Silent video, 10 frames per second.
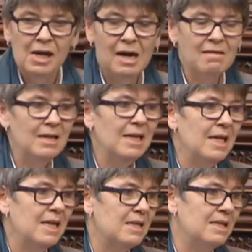I
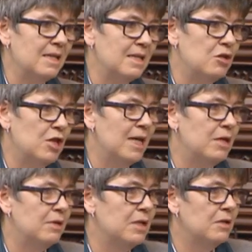think it's
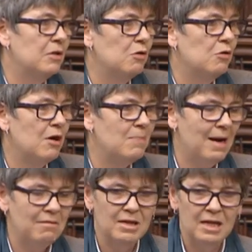disingenuous to talk
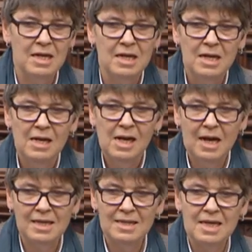about the
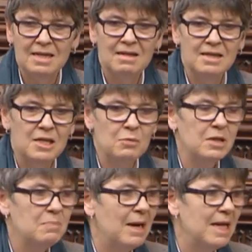idea that this
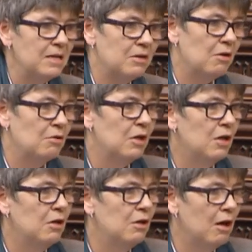was based on
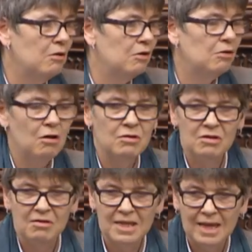local
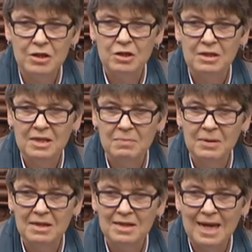consultations,
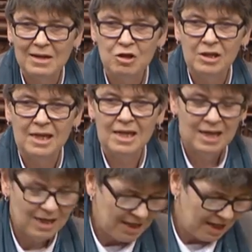because actually,
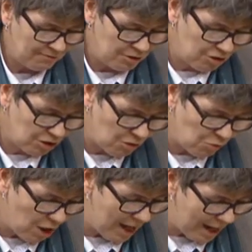if you look at
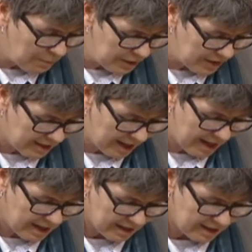what happened
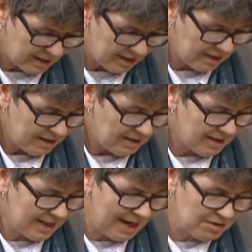there,
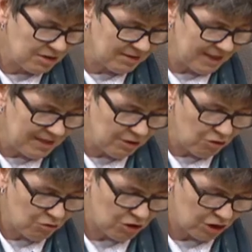the council did
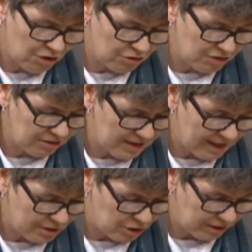launch a
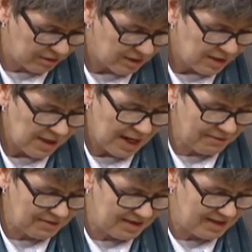consultation
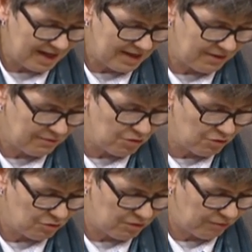after the death of
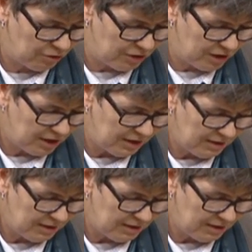George Floyd,